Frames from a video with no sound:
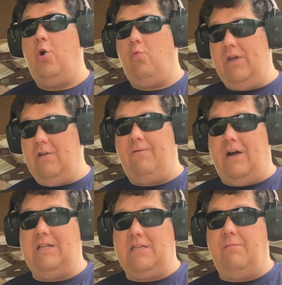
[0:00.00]
we could
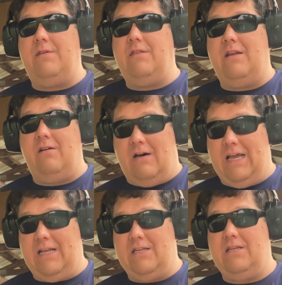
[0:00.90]
find something that it
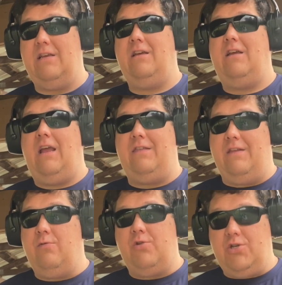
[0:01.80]
likes and
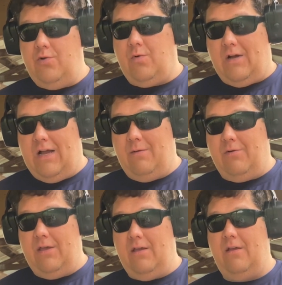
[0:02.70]
that it will shoot
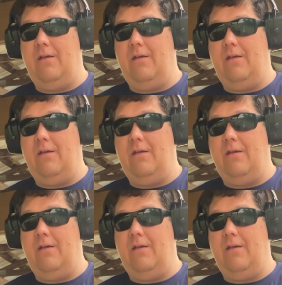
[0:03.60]
reliably.